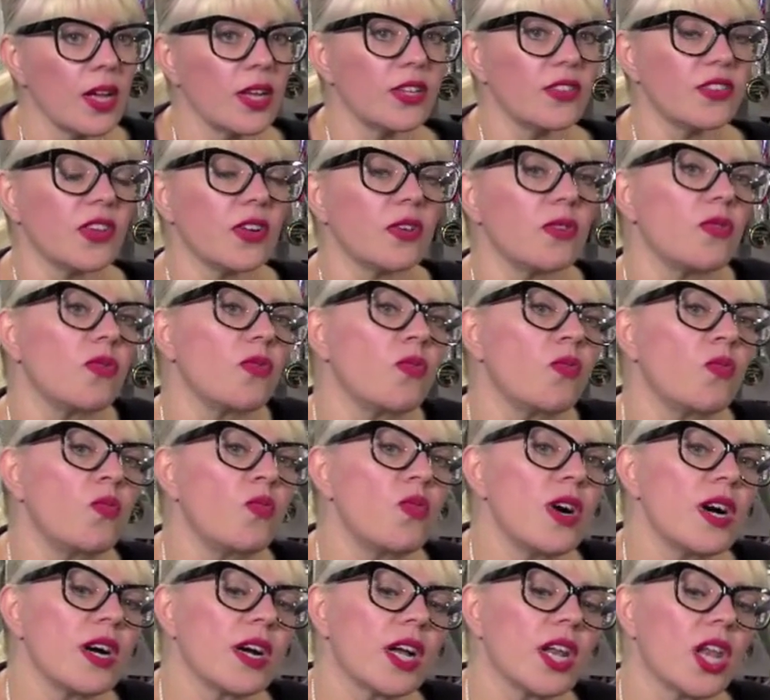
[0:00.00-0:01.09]
So
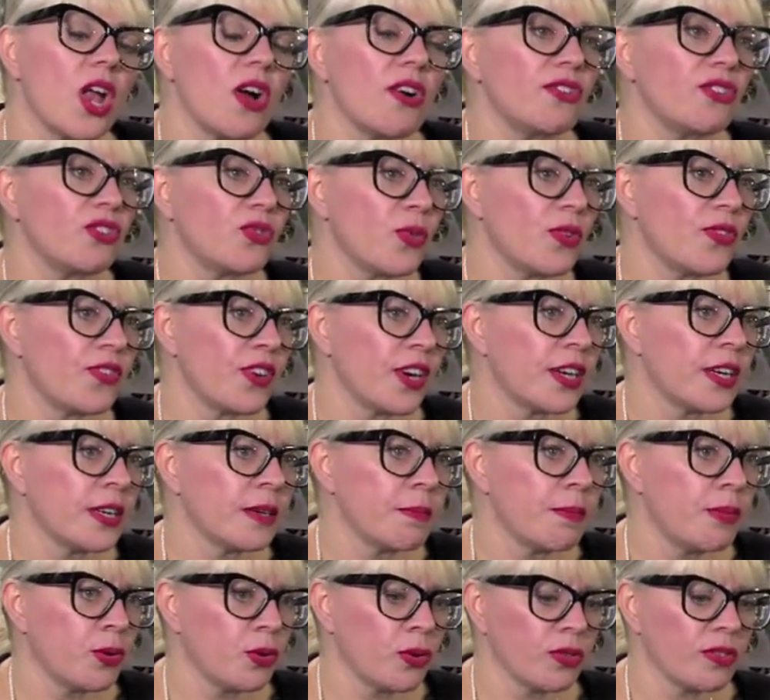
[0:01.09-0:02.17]
clothes were very
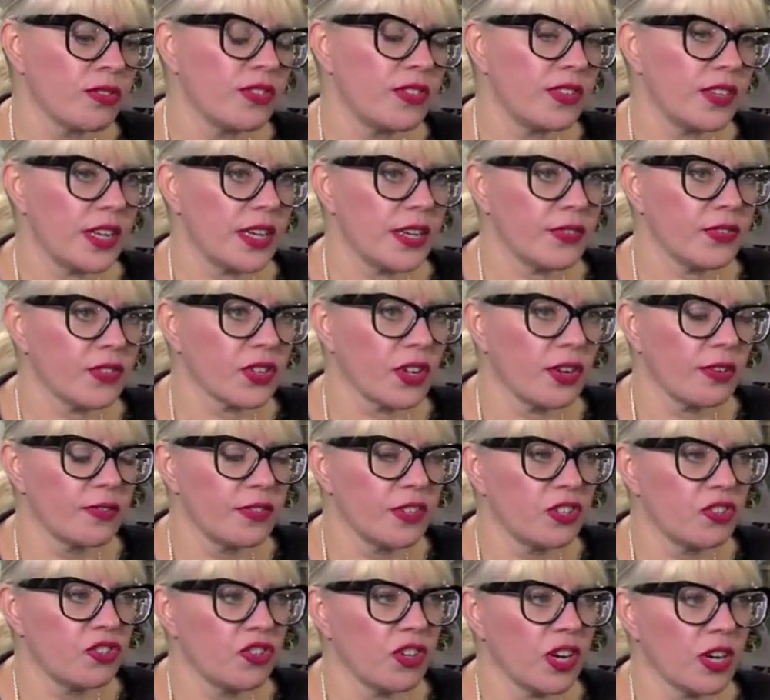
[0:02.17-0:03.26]
important to F. Scott
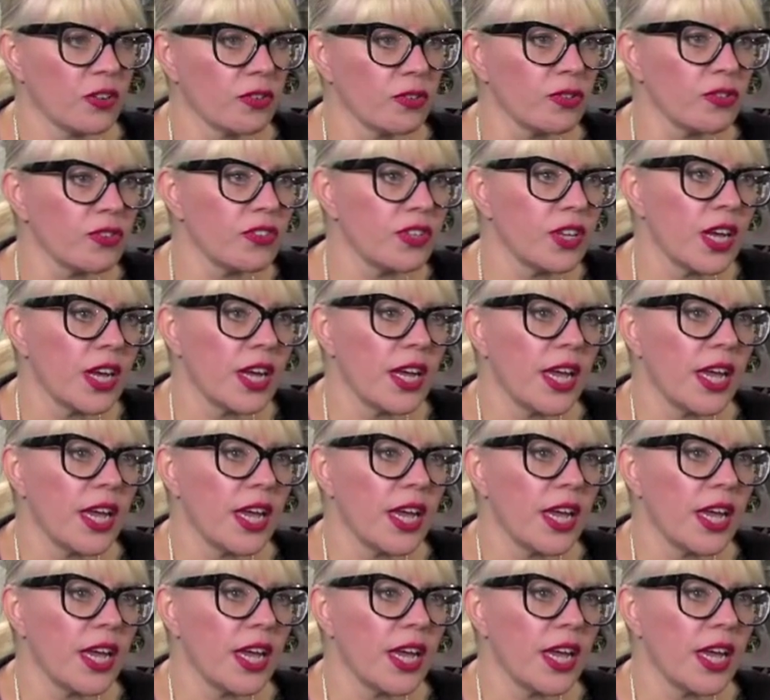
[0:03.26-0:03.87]
Fitzgerald.